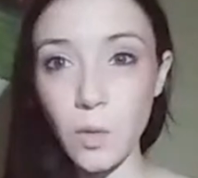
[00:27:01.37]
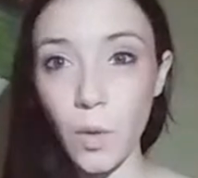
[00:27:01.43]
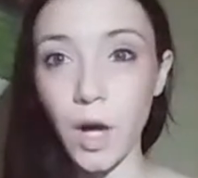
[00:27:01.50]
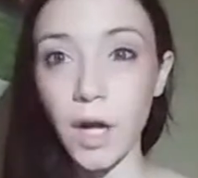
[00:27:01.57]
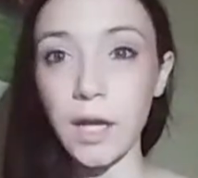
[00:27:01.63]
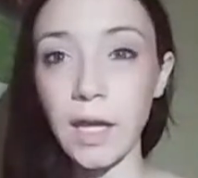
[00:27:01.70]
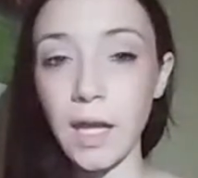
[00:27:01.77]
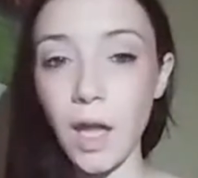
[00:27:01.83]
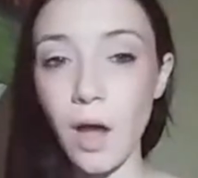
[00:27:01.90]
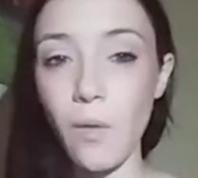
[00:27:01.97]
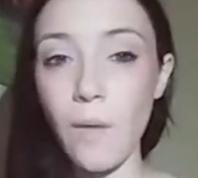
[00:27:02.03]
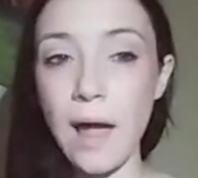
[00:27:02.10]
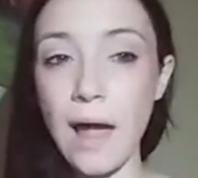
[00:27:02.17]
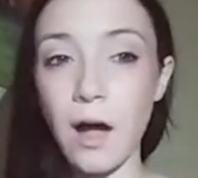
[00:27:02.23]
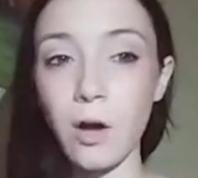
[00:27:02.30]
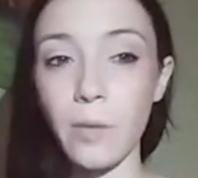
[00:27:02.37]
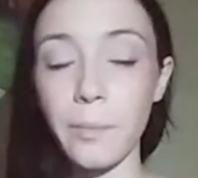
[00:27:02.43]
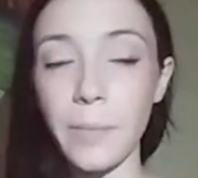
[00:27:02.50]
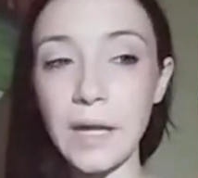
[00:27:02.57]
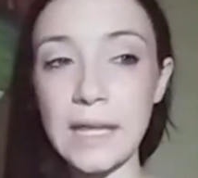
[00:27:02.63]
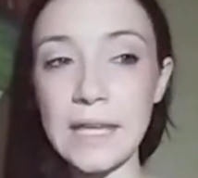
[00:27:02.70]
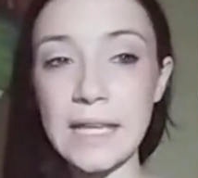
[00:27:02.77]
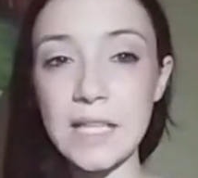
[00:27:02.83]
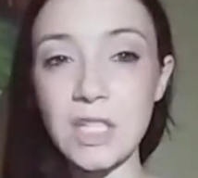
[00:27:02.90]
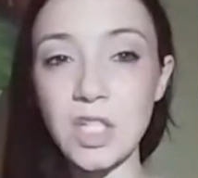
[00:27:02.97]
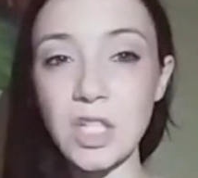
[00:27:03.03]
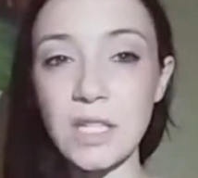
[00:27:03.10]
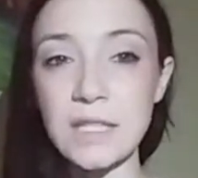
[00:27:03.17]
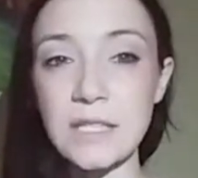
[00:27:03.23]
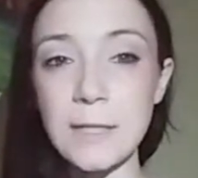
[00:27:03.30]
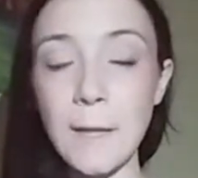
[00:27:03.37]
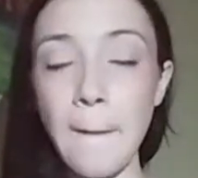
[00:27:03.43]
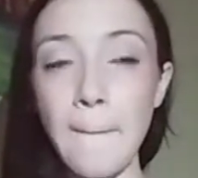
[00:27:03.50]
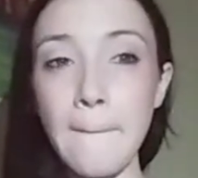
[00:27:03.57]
work and go out, but he's just,